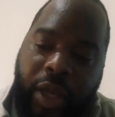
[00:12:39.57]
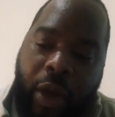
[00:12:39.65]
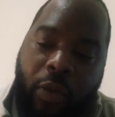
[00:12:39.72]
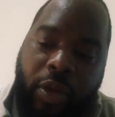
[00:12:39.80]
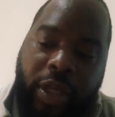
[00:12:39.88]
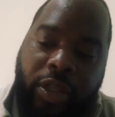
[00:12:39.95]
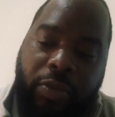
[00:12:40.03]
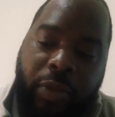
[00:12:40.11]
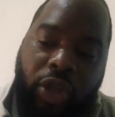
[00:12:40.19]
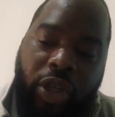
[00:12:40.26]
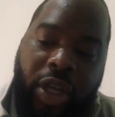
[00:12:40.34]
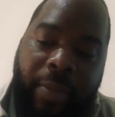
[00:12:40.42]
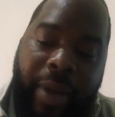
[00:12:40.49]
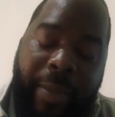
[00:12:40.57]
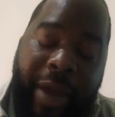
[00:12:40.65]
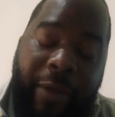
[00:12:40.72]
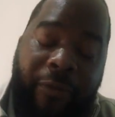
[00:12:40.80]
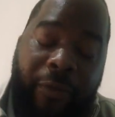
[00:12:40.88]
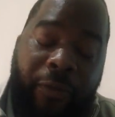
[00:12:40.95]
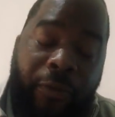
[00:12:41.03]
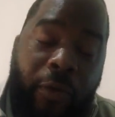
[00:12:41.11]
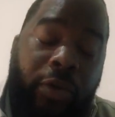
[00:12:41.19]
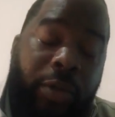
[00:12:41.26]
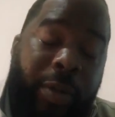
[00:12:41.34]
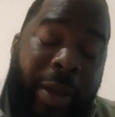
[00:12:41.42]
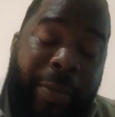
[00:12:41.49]
I wanted to make sure that
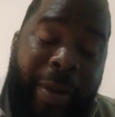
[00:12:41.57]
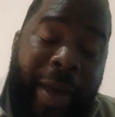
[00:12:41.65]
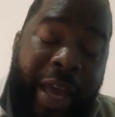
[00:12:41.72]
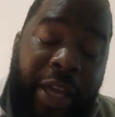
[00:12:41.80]
by